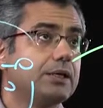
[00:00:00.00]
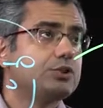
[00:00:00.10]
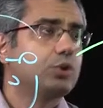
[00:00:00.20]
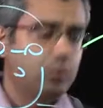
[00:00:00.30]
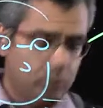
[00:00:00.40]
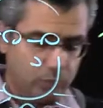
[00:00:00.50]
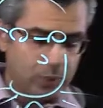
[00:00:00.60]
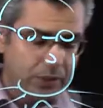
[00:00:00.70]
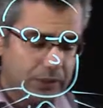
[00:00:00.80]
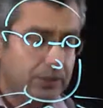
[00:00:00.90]
so
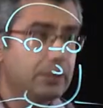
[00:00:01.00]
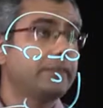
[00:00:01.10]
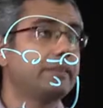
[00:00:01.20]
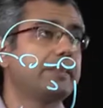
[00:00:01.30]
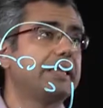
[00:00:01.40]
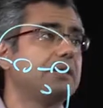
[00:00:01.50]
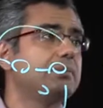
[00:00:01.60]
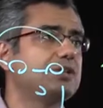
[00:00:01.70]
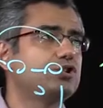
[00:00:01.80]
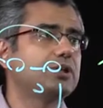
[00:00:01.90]
one thing
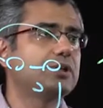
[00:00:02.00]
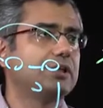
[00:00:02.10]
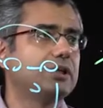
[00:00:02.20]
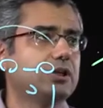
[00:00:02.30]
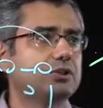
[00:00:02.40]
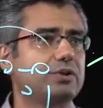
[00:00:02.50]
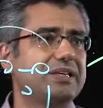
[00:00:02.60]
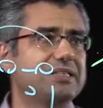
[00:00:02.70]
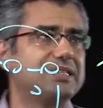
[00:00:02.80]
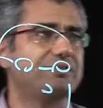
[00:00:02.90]
mentioned on the
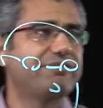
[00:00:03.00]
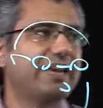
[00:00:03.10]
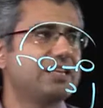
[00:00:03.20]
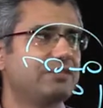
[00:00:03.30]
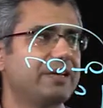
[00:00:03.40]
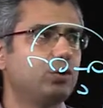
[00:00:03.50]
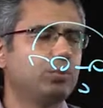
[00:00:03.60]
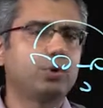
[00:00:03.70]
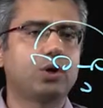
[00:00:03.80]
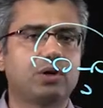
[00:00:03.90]
contract is face value
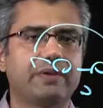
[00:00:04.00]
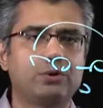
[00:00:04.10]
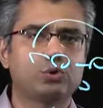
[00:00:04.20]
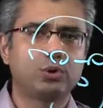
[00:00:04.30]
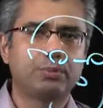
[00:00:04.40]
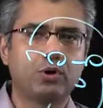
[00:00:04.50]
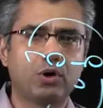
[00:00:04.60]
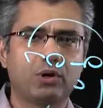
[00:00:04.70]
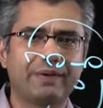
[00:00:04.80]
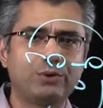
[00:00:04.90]
or par value. So the
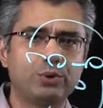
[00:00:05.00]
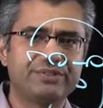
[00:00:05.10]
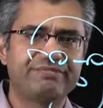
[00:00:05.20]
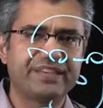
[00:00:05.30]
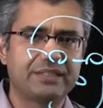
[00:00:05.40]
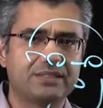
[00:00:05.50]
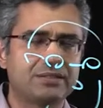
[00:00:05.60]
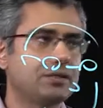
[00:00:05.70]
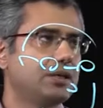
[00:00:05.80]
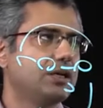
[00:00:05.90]
par value is
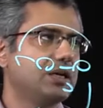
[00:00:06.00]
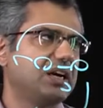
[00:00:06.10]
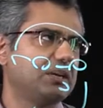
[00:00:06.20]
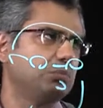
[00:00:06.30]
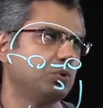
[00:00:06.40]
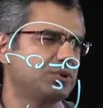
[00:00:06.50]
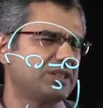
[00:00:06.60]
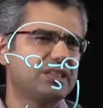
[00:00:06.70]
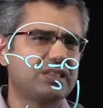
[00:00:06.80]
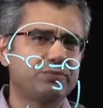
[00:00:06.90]
fixed, and in most
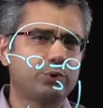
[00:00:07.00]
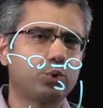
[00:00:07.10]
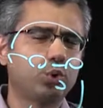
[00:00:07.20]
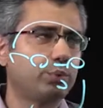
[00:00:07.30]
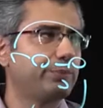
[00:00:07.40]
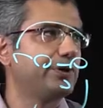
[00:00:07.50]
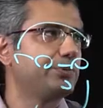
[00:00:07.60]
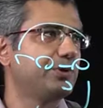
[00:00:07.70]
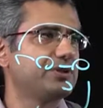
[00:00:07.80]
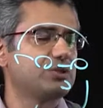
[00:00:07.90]
cases for
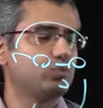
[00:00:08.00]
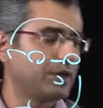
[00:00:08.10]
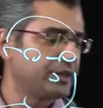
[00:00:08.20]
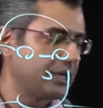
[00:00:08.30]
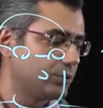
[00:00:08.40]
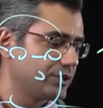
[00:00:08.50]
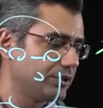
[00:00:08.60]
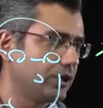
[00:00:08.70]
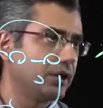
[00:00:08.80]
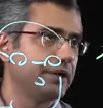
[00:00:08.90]
corporate bonds is
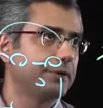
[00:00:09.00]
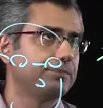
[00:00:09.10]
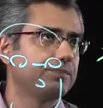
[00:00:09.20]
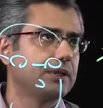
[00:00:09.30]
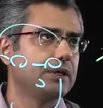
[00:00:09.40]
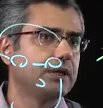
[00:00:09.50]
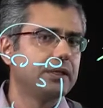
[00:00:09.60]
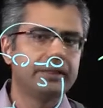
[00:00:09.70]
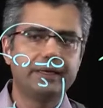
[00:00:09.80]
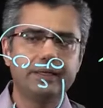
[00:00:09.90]
$1,000.
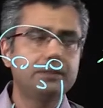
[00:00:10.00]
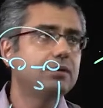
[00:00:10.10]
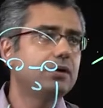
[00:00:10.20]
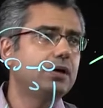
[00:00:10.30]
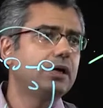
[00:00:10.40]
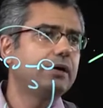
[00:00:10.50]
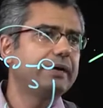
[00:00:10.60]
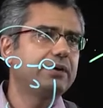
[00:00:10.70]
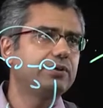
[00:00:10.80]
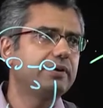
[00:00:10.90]
Then
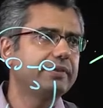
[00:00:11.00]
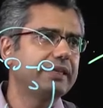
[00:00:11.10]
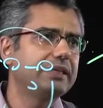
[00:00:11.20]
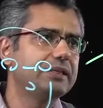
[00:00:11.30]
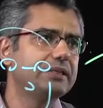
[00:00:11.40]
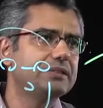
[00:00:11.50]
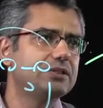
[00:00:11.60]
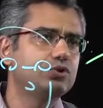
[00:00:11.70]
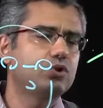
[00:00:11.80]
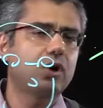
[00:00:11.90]
another thing
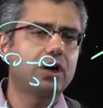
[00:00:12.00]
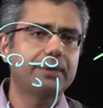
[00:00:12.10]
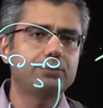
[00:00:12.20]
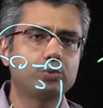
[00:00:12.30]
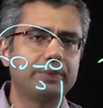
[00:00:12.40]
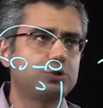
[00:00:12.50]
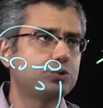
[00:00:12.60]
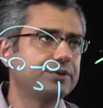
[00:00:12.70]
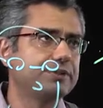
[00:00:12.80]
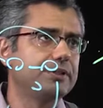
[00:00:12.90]
is time to
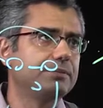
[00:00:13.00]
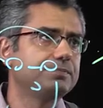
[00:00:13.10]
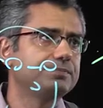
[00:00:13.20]
maturity,